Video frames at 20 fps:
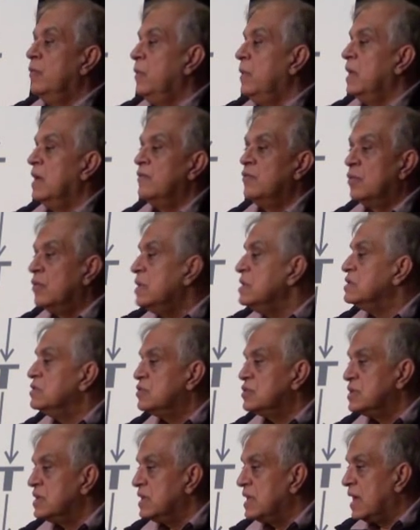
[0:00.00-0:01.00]
We have no reason
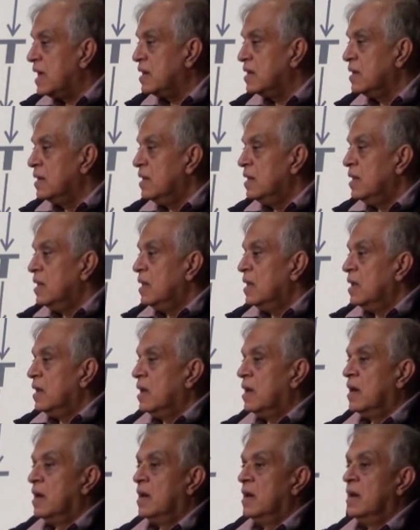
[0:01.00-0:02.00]
to say that.
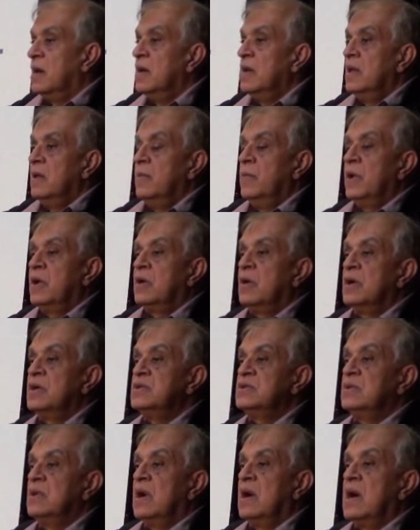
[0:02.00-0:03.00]

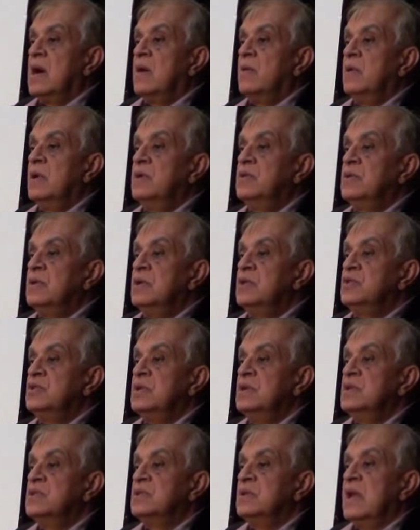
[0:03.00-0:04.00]
Because our
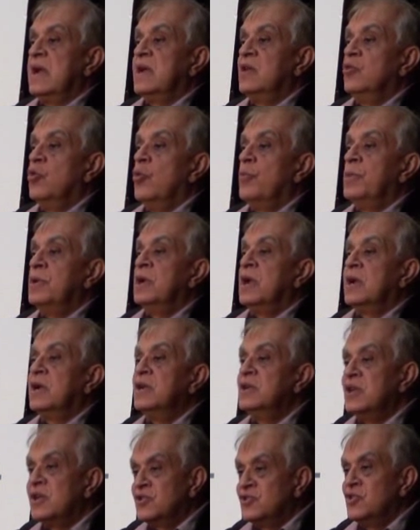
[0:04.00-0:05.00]
tradition is like an open
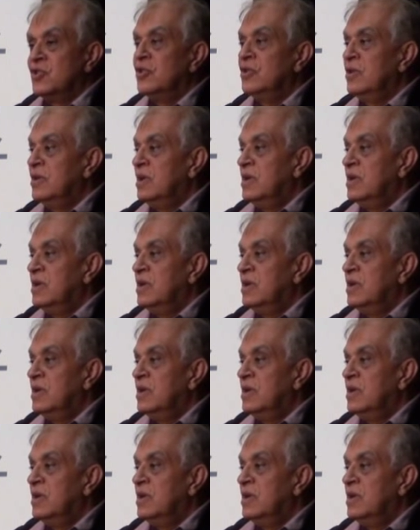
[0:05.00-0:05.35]
architecture.